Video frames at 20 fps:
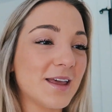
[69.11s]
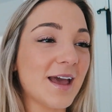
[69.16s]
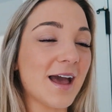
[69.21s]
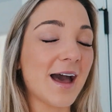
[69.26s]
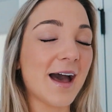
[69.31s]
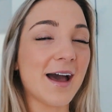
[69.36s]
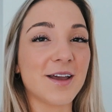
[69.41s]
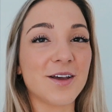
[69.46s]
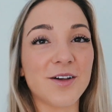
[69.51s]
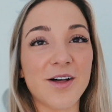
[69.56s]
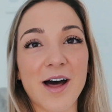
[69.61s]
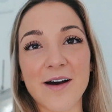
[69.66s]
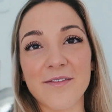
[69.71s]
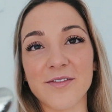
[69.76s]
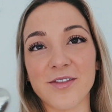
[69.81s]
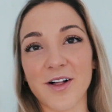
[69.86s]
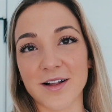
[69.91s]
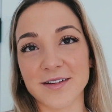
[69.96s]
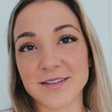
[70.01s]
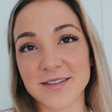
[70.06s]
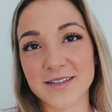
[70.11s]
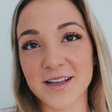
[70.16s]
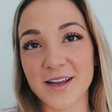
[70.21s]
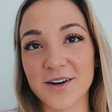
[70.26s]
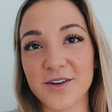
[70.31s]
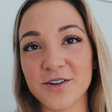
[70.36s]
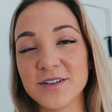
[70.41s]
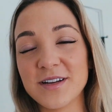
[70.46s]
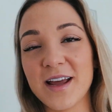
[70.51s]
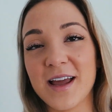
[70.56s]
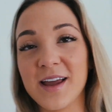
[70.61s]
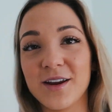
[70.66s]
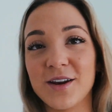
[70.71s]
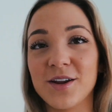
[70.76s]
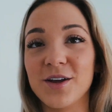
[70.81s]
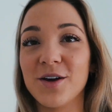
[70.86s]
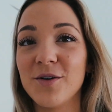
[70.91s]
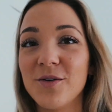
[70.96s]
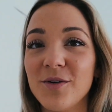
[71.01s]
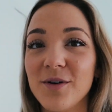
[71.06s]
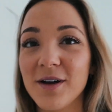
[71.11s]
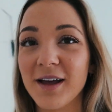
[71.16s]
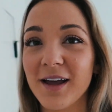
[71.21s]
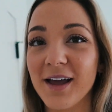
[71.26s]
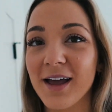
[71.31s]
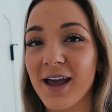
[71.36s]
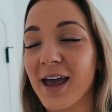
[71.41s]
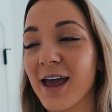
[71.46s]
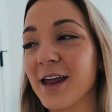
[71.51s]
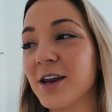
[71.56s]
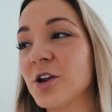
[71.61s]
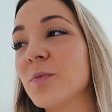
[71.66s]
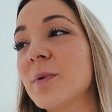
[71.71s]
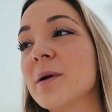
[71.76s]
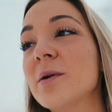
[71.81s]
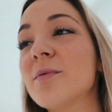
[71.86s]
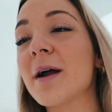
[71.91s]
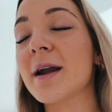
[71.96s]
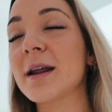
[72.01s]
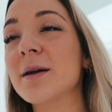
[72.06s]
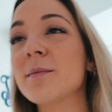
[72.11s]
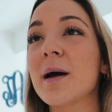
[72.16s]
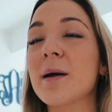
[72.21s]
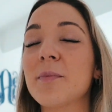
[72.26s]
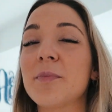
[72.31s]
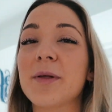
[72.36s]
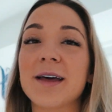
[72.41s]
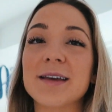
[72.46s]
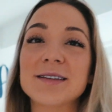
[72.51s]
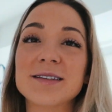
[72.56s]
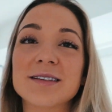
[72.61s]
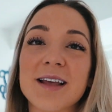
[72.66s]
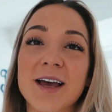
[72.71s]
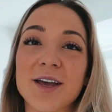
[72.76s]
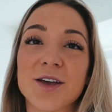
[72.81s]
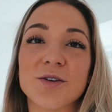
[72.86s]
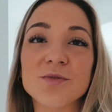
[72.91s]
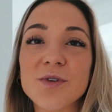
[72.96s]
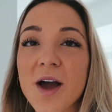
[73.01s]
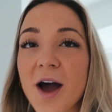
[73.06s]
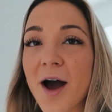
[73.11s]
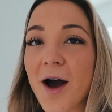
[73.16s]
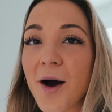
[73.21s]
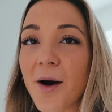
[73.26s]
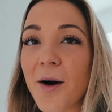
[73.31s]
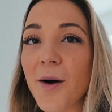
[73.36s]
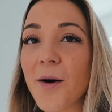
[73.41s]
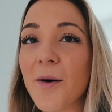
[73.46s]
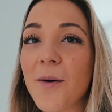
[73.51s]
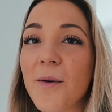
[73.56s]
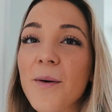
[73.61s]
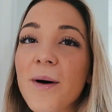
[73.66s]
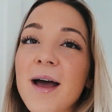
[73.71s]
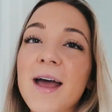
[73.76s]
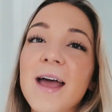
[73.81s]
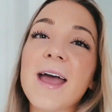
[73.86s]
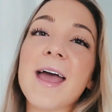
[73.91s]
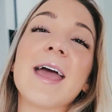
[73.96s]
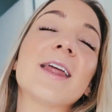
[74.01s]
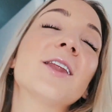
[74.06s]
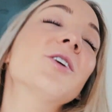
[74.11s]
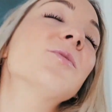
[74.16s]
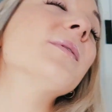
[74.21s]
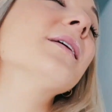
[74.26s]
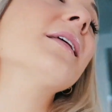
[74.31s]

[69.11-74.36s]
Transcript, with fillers: Yeah, you'll have lots to entertain you. And you'll be running by places that you know. And you'll